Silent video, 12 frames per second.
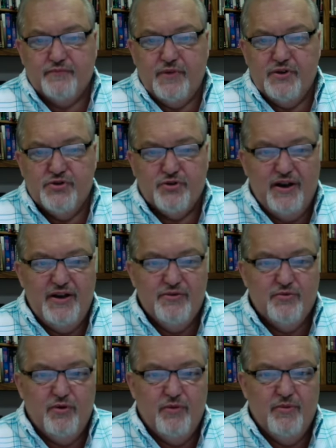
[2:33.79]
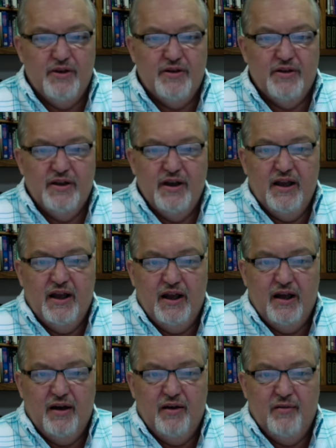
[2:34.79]
Strange woman
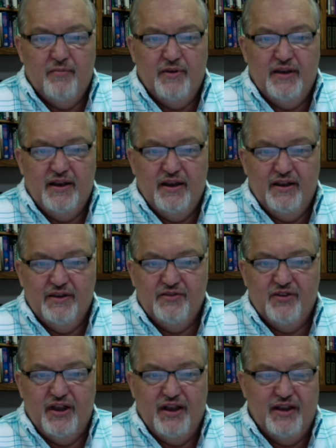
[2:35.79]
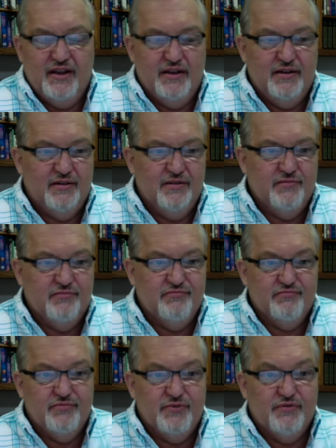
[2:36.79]
is a
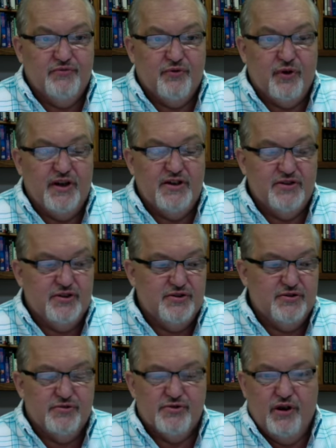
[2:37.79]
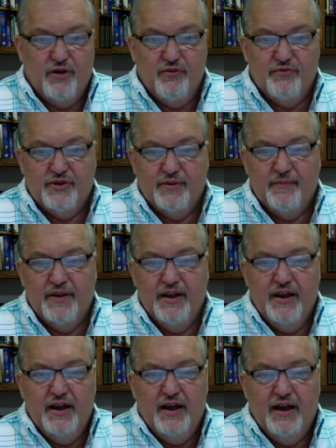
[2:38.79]
phrase that is used often
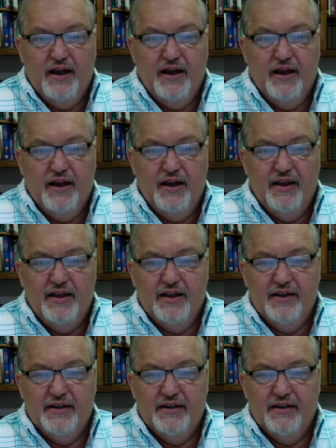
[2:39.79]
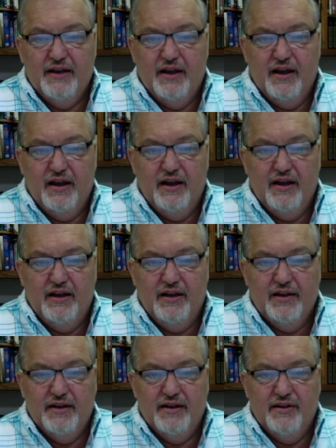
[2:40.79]
in
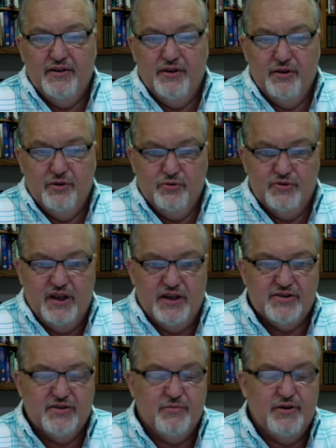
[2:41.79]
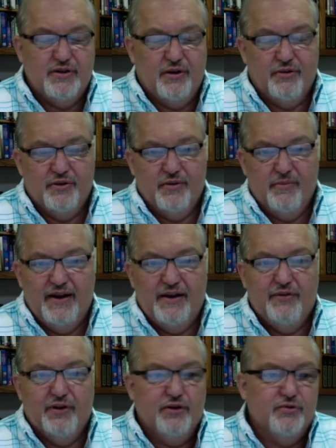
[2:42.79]
the Old Testament, talking
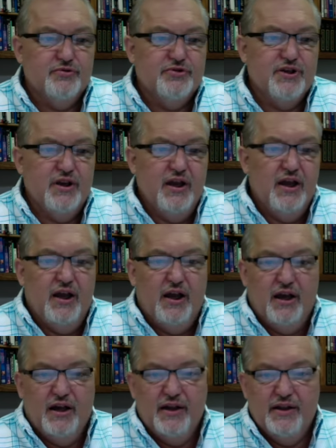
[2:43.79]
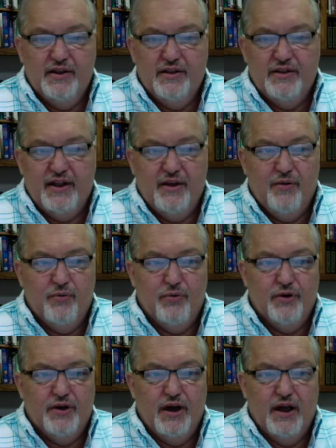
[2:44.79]
about those that
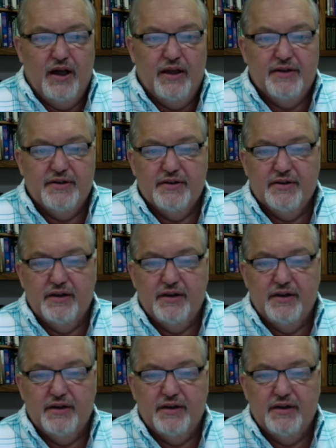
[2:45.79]
were not